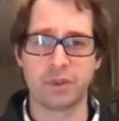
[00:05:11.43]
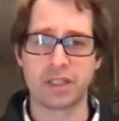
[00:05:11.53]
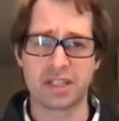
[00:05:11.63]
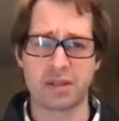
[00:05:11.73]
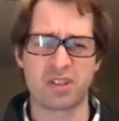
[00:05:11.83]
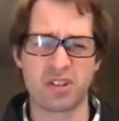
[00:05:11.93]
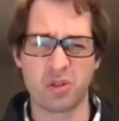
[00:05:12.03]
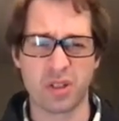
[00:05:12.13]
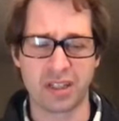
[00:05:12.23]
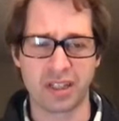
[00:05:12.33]
We can
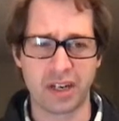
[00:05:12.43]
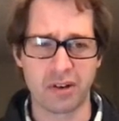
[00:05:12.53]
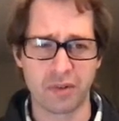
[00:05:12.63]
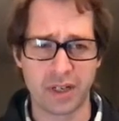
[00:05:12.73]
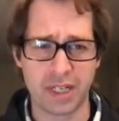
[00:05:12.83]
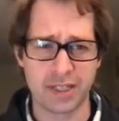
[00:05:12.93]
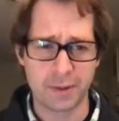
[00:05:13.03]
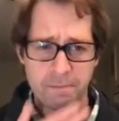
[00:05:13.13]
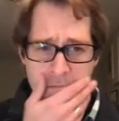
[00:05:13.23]
substitute it in later if we need to.